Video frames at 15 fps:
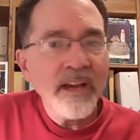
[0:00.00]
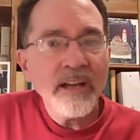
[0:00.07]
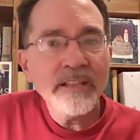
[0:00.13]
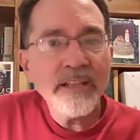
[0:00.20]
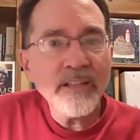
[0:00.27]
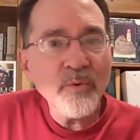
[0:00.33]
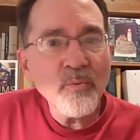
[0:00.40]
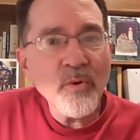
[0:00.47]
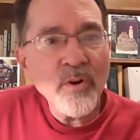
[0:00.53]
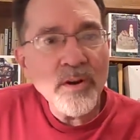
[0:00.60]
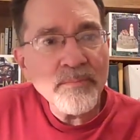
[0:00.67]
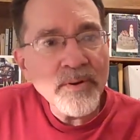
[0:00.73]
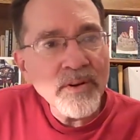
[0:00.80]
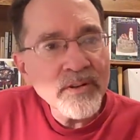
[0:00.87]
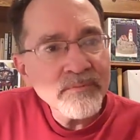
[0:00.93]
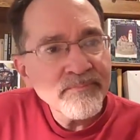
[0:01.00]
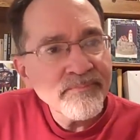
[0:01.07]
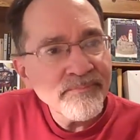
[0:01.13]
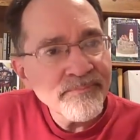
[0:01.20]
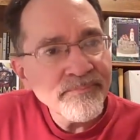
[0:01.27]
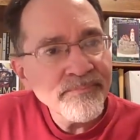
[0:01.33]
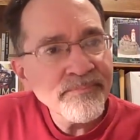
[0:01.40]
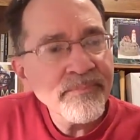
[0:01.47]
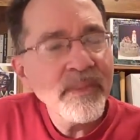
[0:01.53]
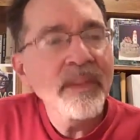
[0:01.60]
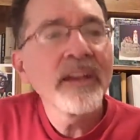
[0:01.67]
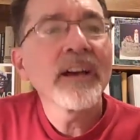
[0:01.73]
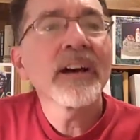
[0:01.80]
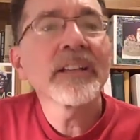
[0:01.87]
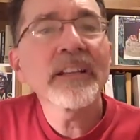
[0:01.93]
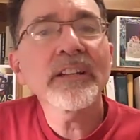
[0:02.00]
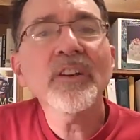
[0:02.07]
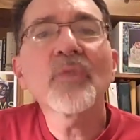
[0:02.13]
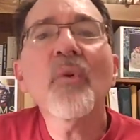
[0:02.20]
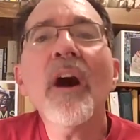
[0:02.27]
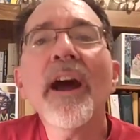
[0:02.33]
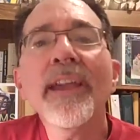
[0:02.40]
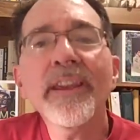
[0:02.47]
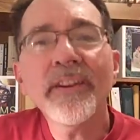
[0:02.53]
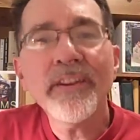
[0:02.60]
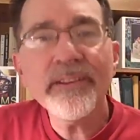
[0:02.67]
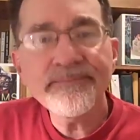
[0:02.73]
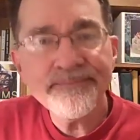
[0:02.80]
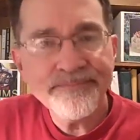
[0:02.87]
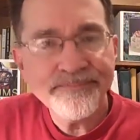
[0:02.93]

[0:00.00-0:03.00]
little warmer, a little quieter.